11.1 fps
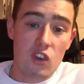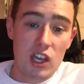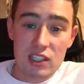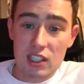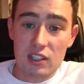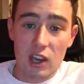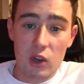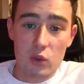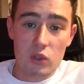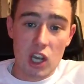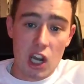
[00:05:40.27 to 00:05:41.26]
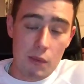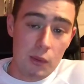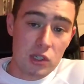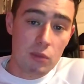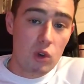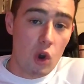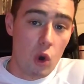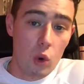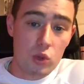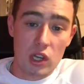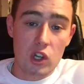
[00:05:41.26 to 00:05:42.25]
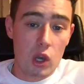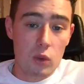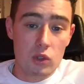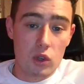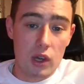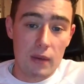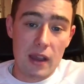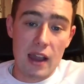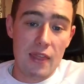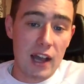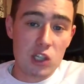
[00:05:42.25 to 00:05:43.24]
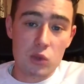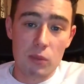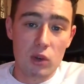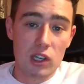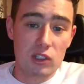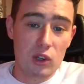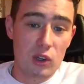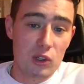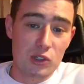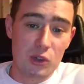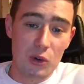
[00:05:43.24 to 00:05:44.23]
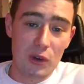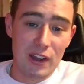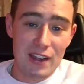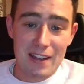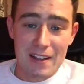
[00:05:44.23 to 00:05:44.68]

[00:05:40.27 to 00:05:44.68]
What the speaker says: Write it down, come up with some goals and go out and do it. And that's what I'm going to do. So